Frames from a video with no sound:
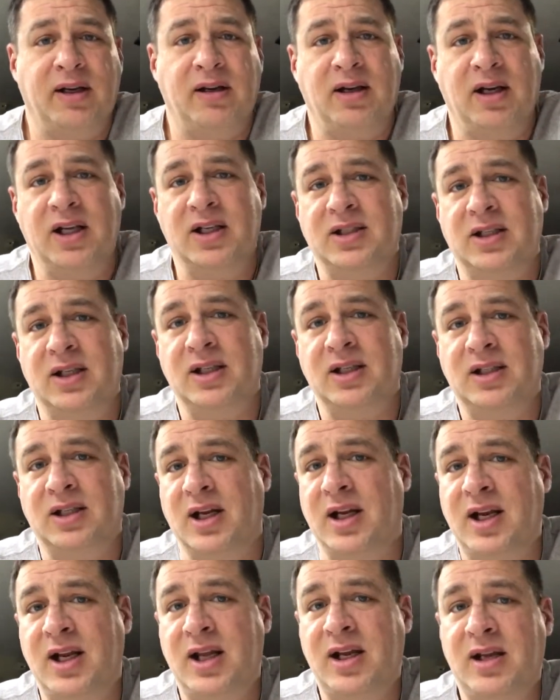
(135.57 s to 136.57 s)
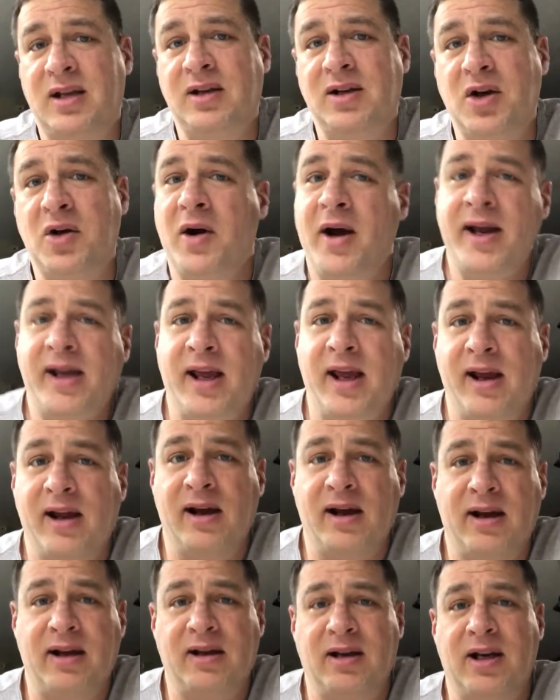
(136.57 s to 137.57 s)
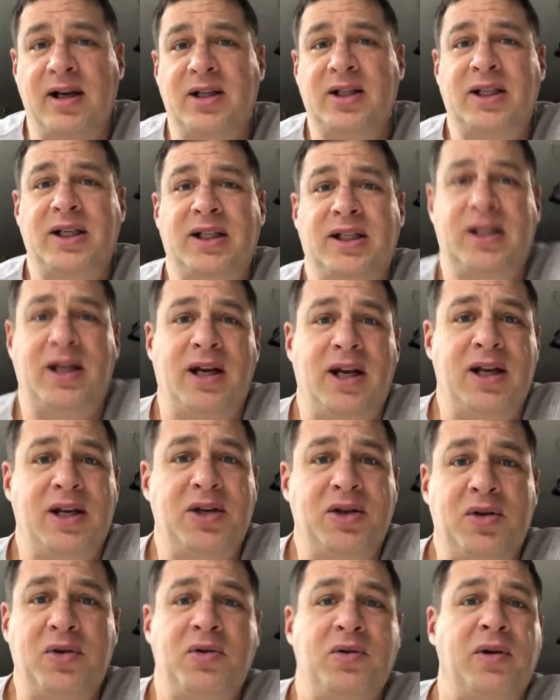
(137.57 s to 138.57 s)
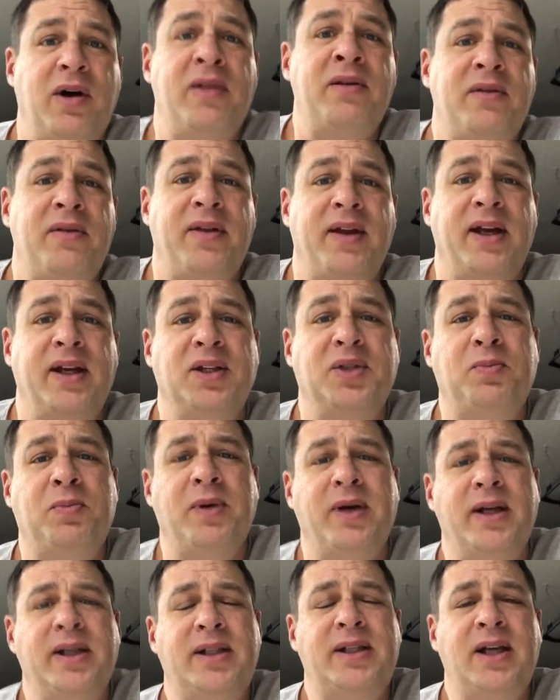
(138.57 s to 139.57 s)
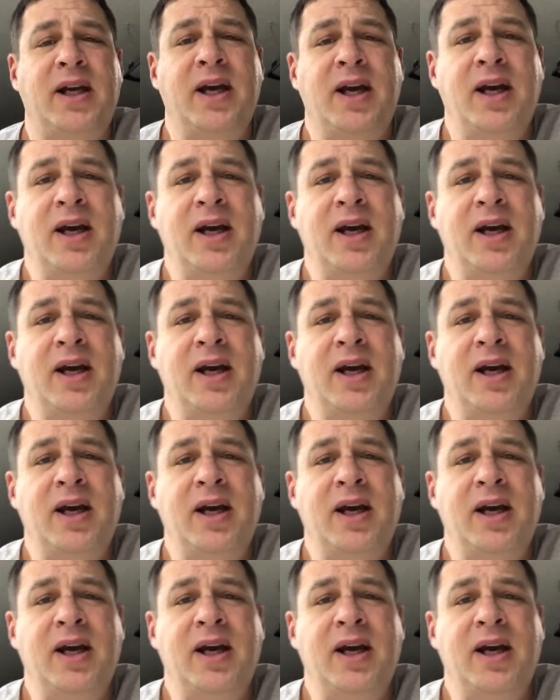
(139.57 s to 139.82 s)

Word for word: I could easily study and go hiking. I could easily study and do other things, but